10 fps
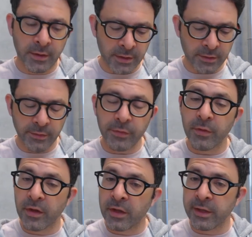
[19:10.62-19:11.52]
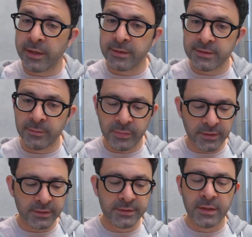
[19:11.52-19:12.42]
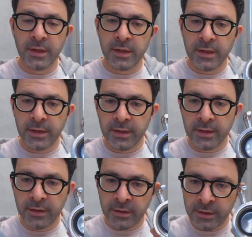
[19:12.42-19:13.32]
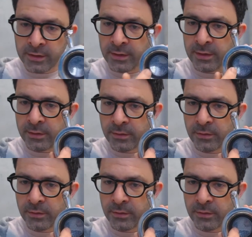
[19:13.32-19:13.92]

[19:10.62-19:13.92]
Another cleaning tip is here,